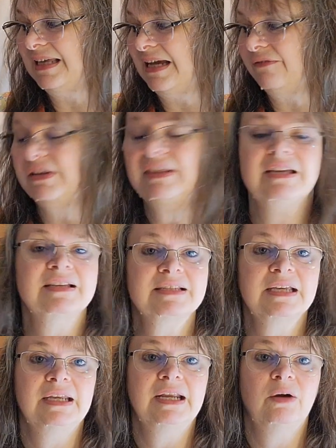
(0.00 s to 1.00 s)
everything is
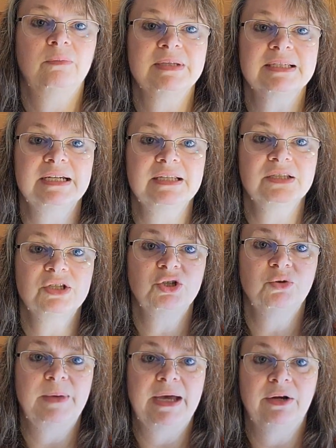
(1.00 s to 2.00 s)
cut out besides
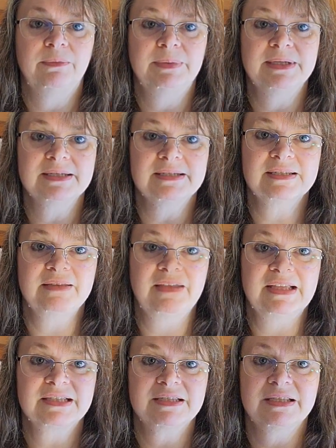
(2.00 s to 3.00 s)
2 pattern pieces, and
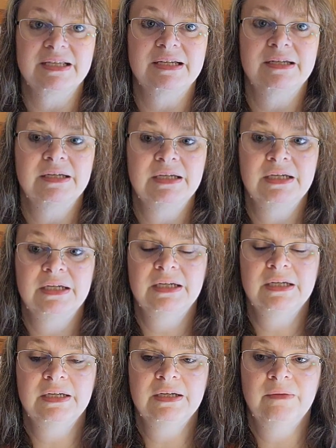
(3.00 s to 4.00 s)
that's the
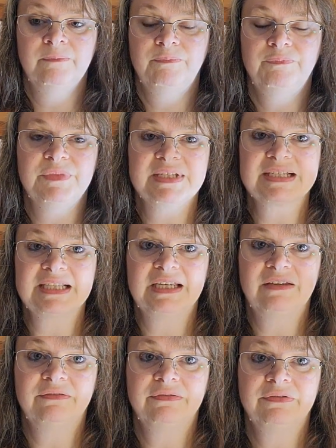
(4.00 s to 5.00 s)

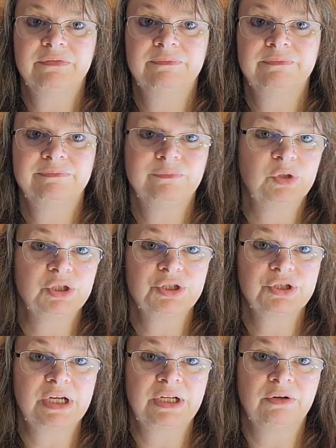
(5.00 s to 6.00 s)
sleeve,
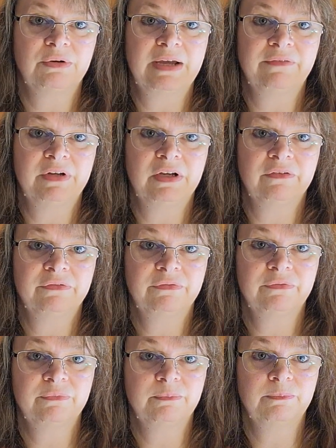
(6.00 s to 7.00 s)
which I don't have
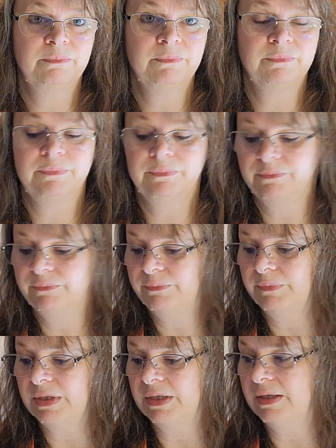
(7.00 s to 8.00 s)
enough
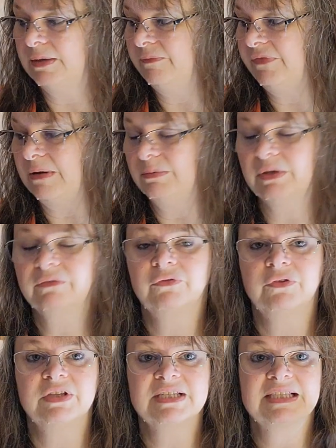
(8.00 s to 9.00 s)
fabric
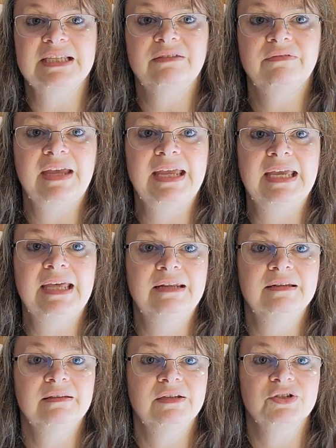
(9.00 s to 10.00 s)
for the sleeve,
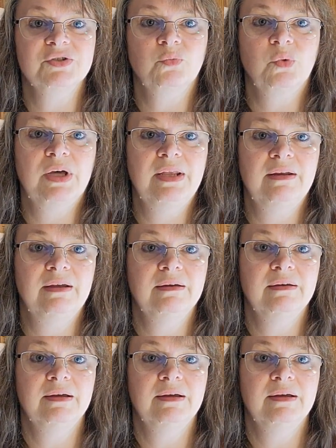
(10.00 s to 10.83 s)
and there's one